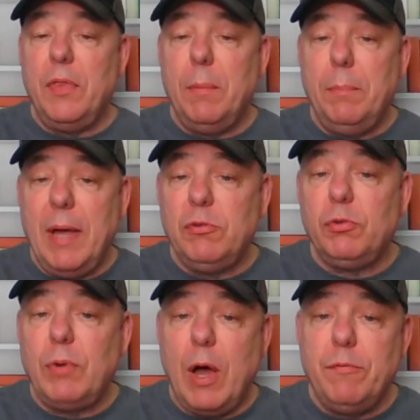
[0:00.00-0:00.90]
the best
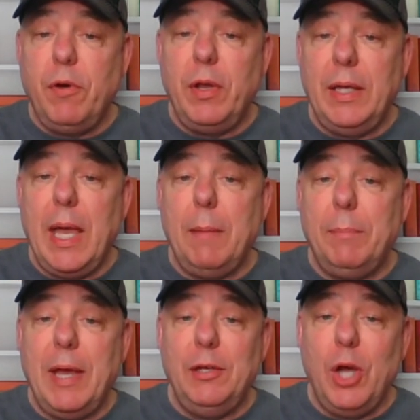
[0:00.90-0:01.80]
crowdfunding
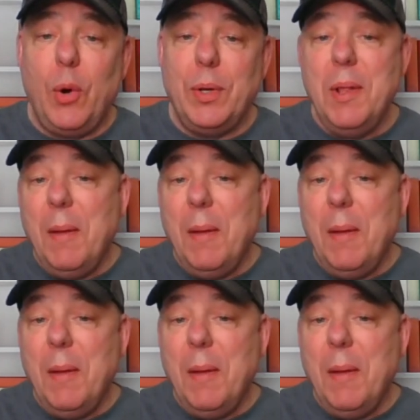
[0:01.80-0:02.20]
campaign going.